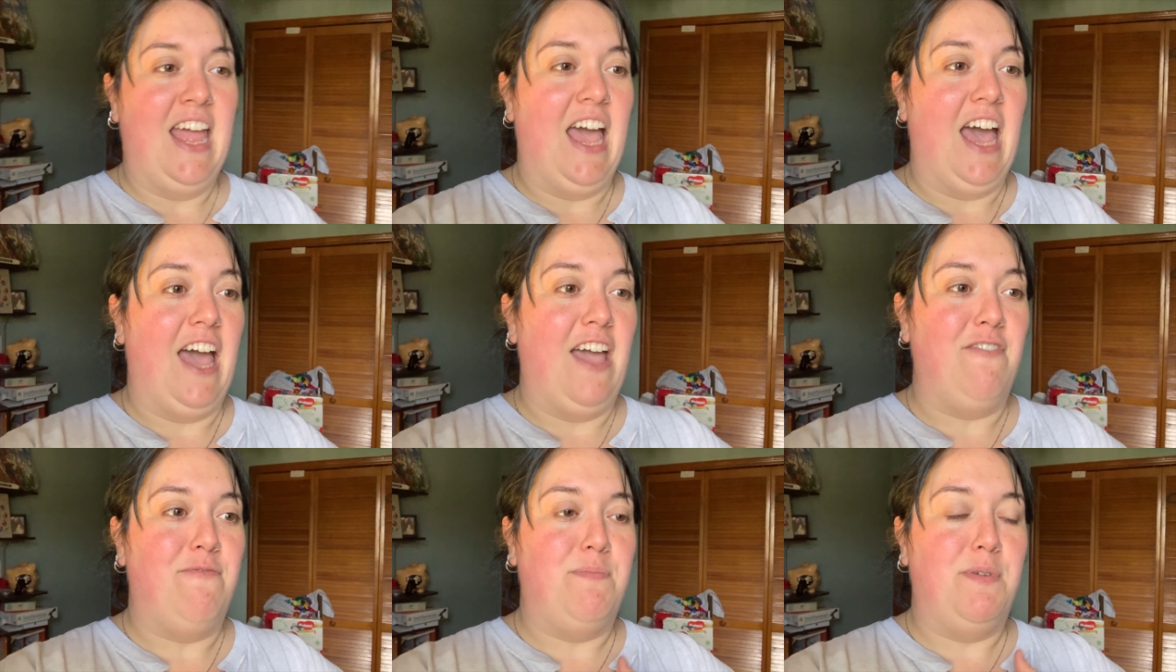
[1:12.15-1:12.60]

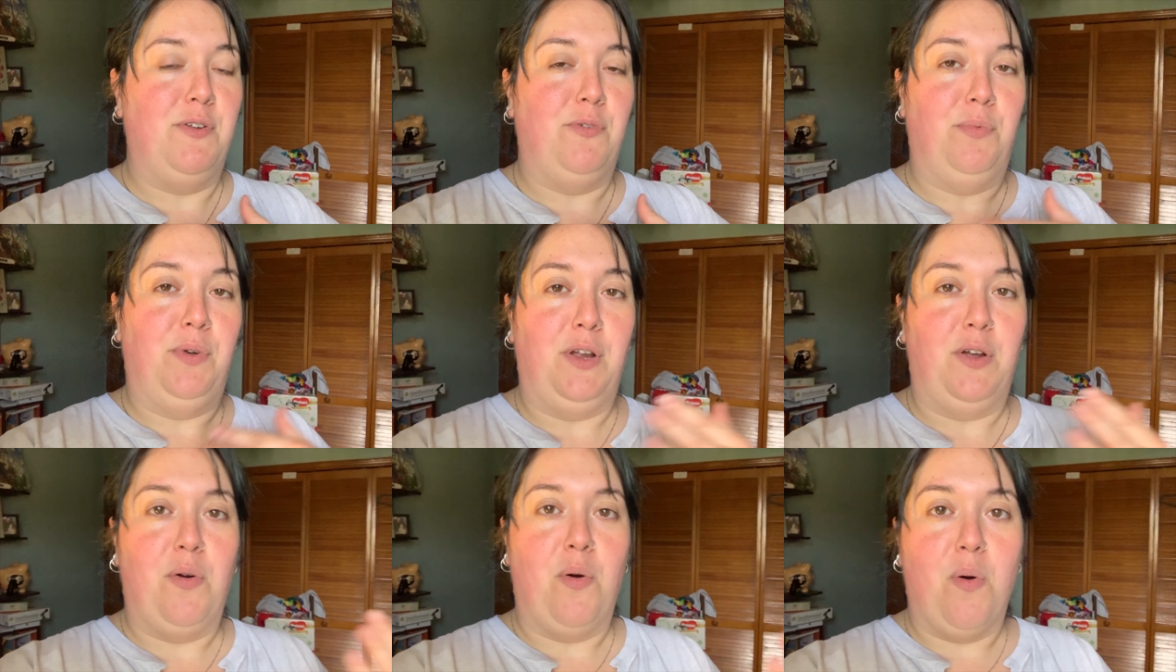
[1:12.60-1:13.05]
I've been
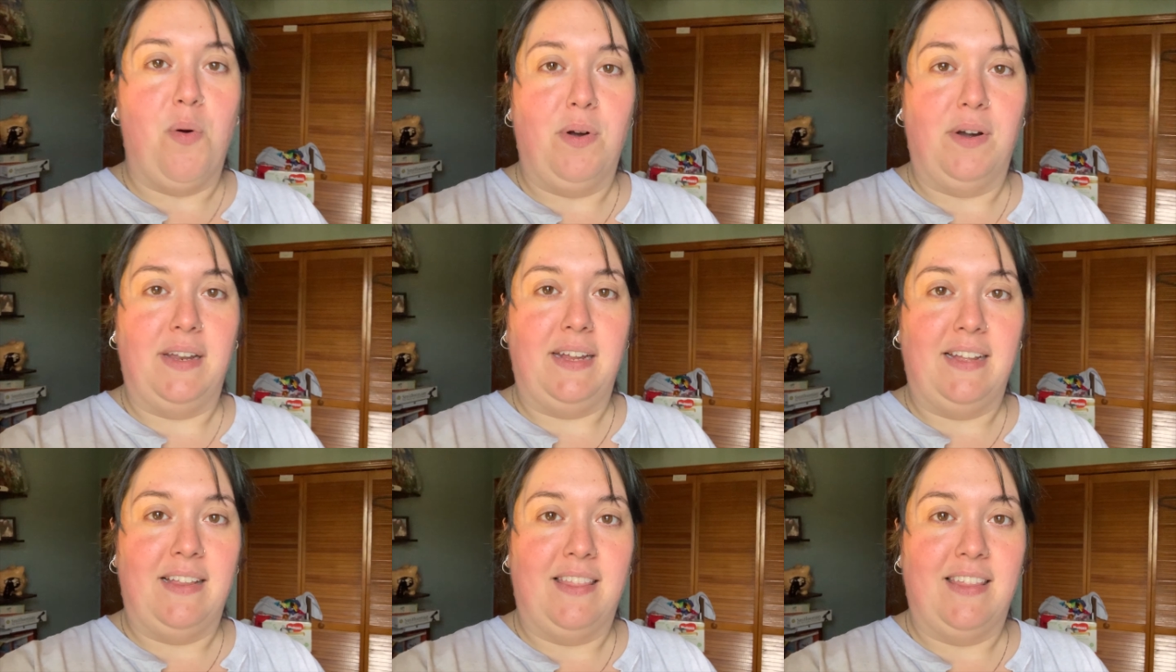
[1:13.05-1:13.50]

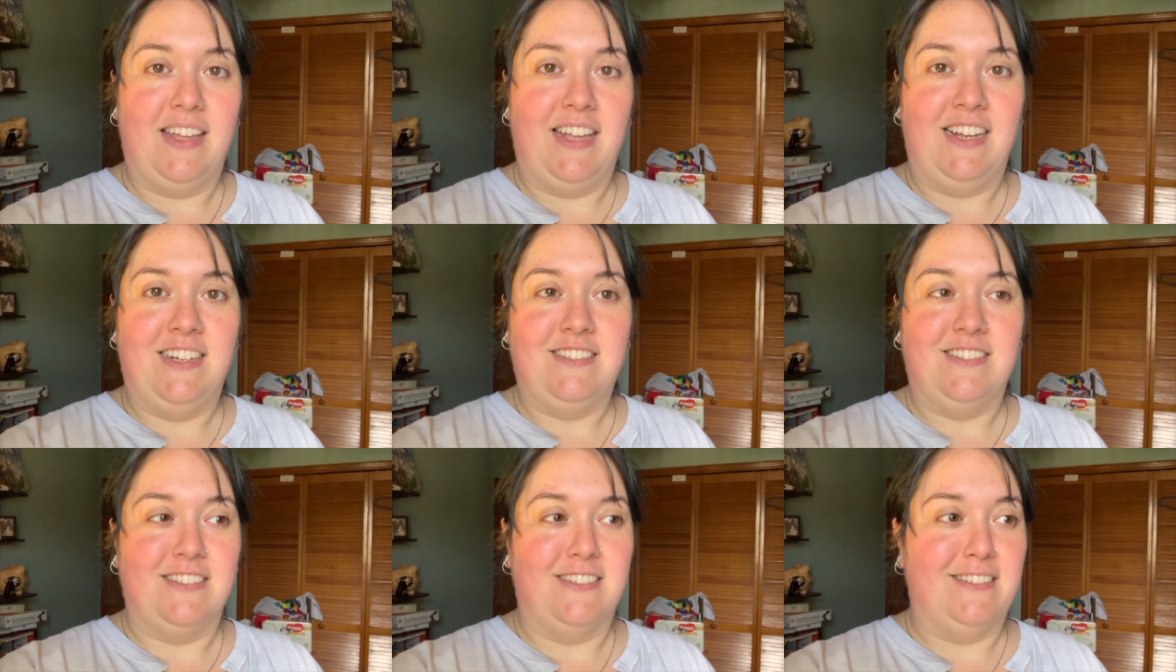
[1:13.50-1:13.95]
recording
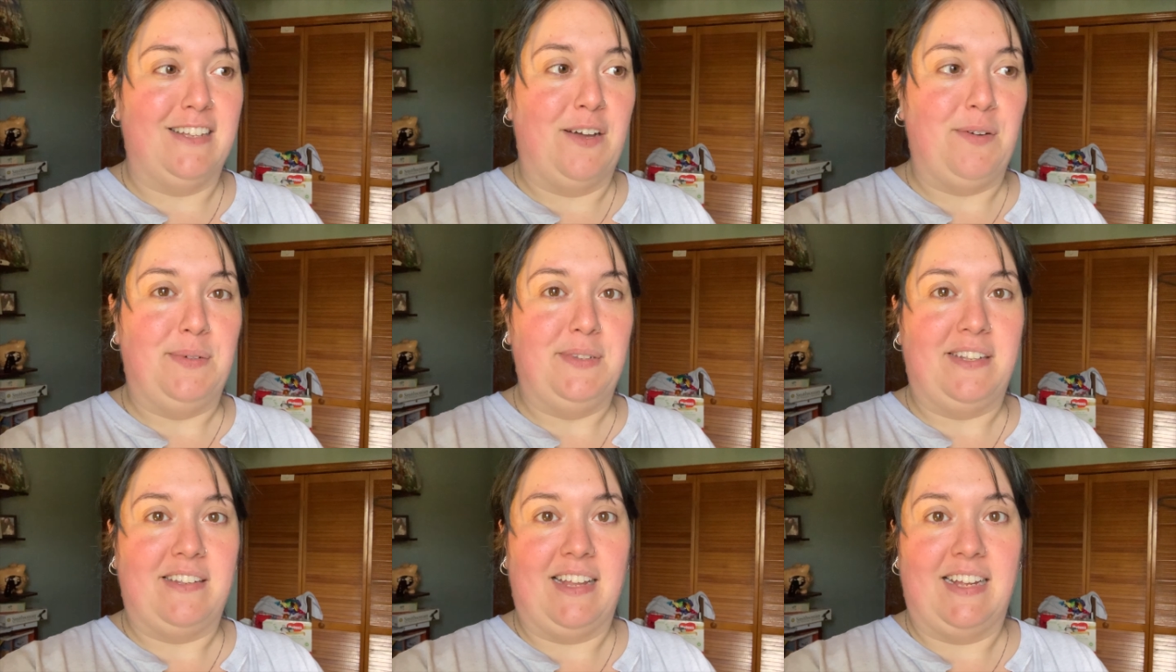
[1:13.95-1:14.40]
things since I
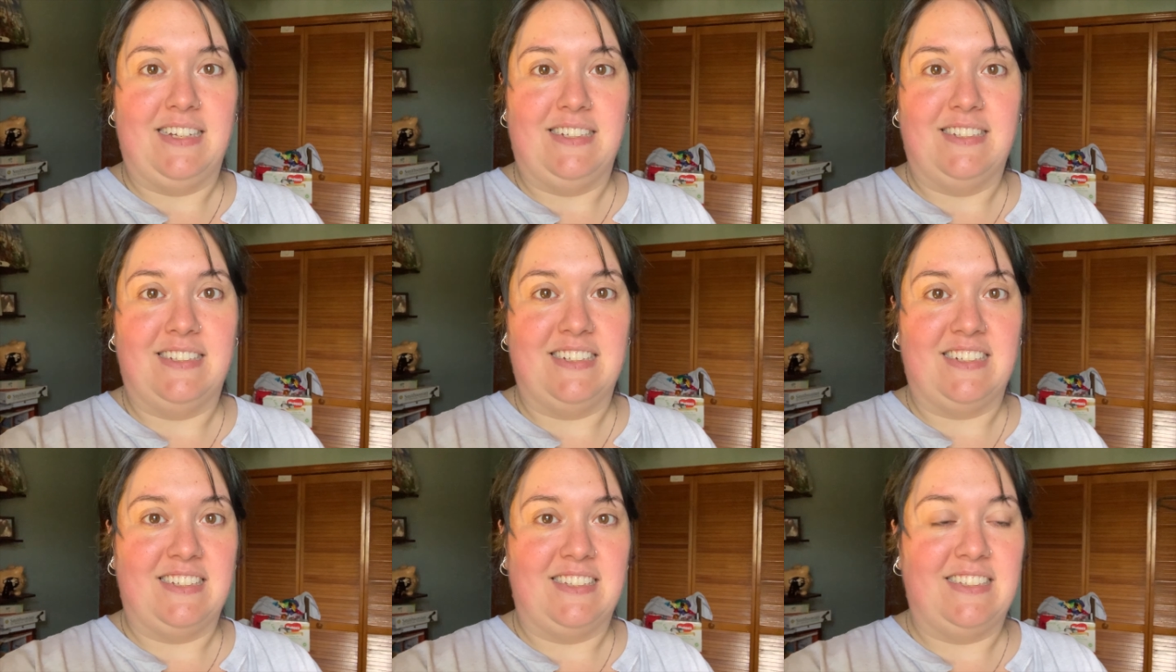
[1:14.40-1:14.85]
was like
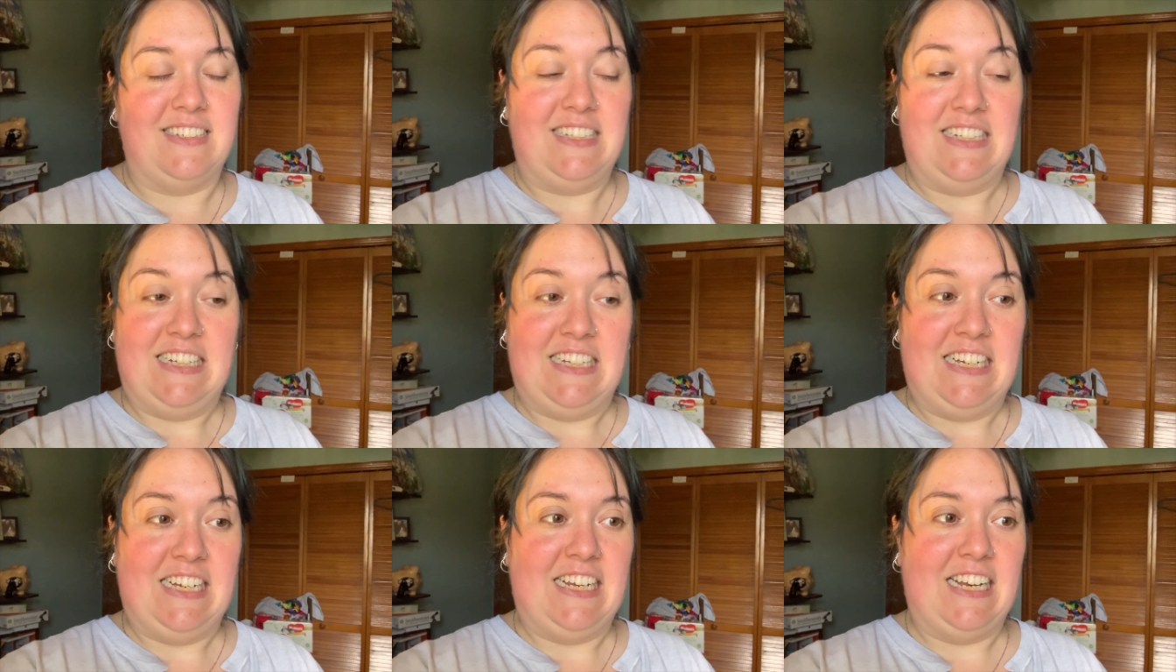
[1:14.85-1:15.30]

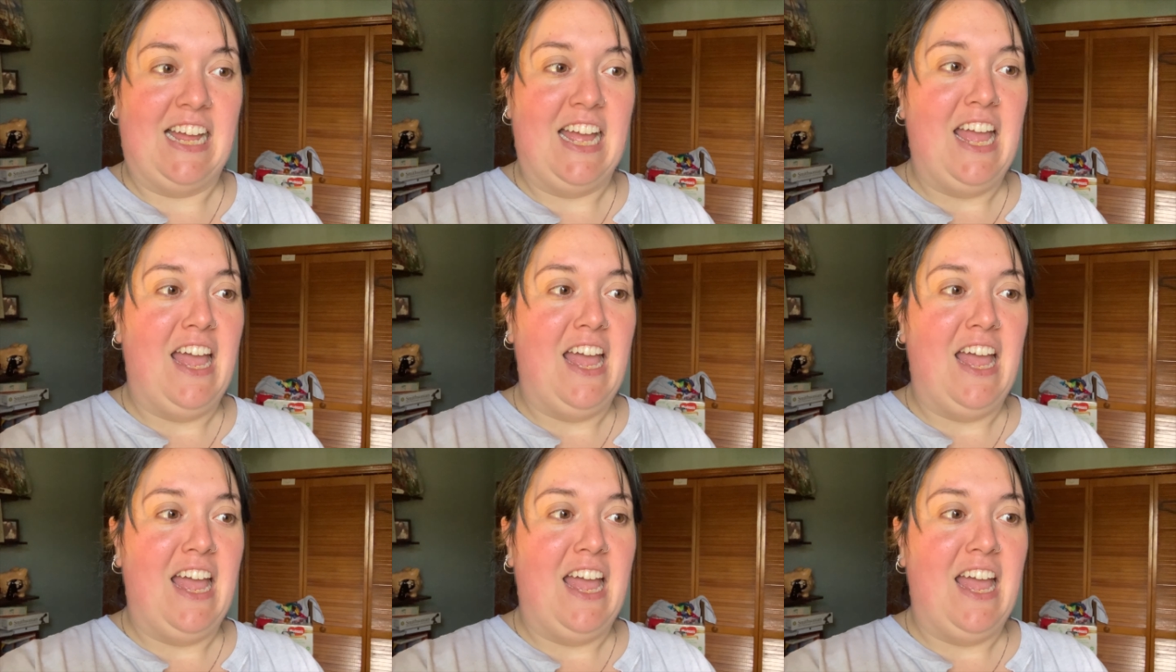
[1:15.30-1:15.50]
16.